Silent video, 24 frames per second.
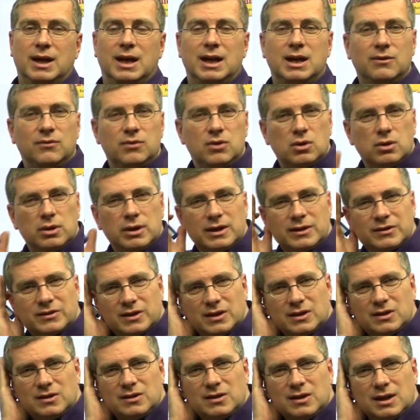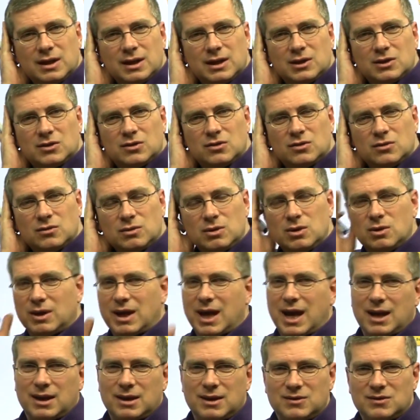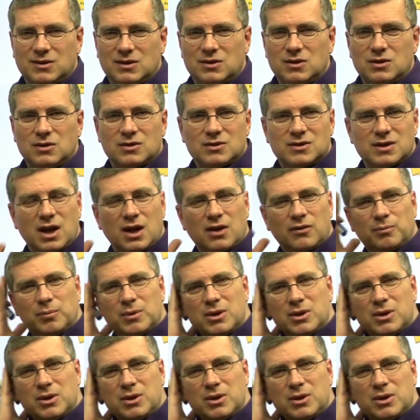And if you listen to, you can't listen to yourself,